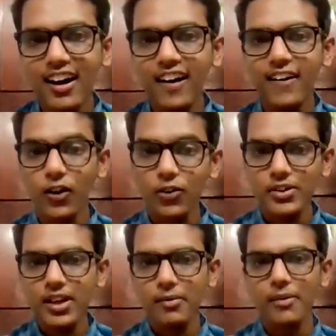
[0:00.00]
not
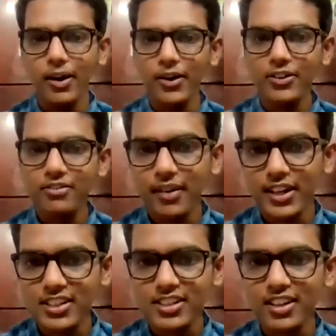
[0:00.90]
only about
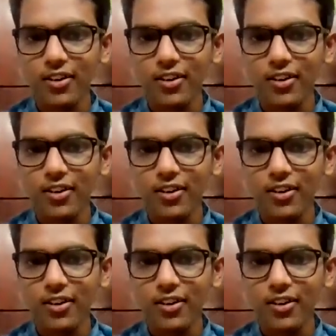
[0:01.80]
bioinformatician,